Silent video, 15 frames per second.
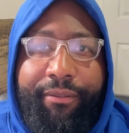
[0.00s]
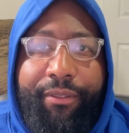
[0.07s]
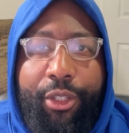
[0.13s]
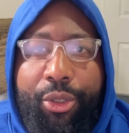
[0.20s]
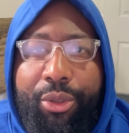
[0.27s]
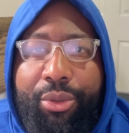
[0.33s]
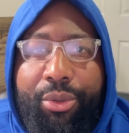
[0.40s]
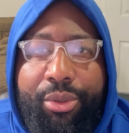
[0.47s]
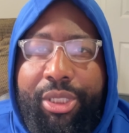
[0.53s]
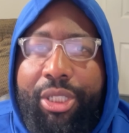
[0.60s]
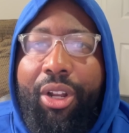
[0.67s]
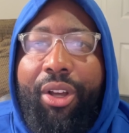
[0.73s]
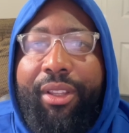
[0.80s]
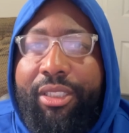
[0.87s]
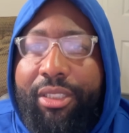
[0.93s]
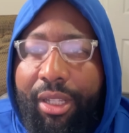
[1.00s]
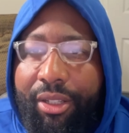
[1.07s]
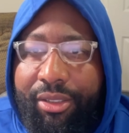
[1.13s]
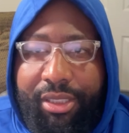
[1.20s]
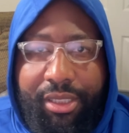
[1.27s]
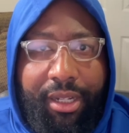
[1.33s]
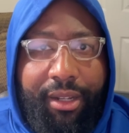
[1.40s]
views and all this
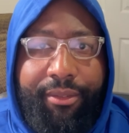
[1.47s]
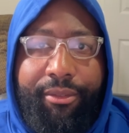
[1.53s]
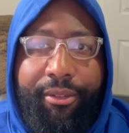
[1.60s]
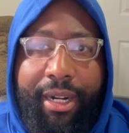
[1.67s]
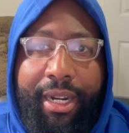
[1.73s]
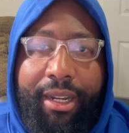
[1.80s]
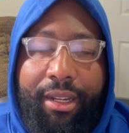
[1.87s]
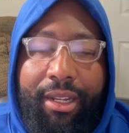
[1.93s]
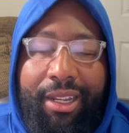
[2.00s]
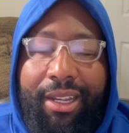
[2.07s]
other stuff, right?